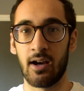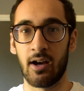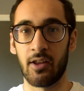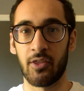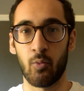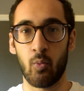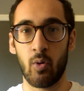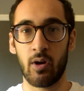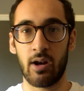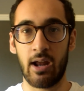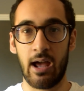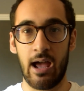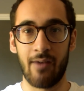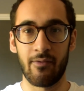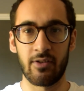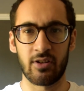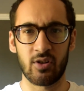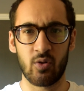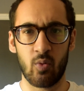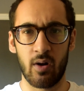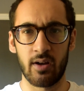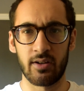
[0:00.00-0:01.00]
The one I have is
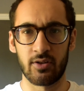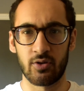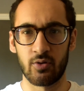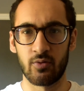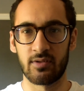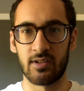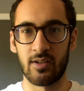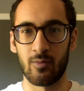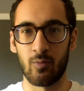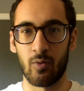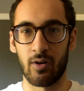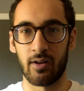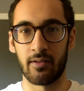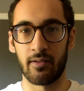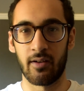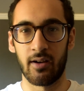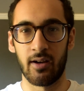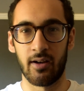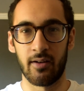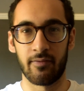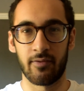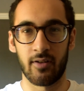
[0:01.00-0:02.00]
quite a juicy one
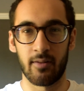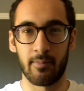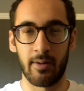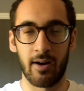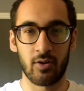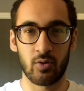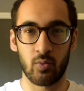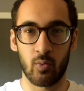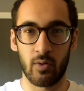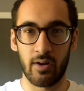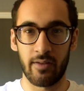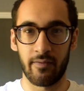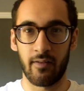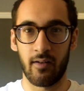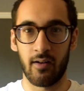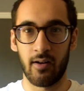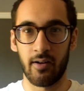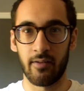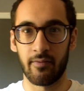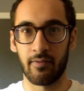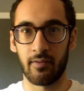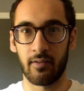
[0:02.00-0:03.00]
for about
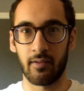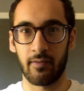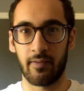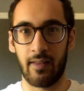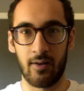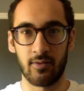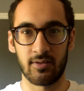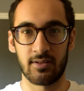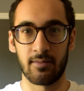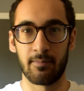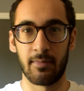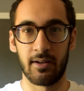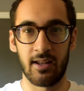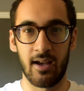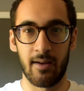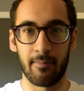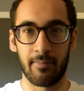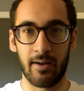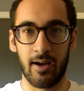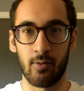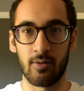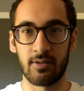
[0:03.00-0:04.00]
25,000
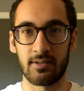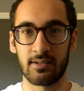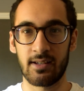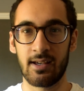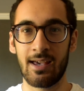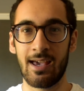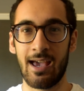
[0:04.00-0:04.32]
milliamp hours.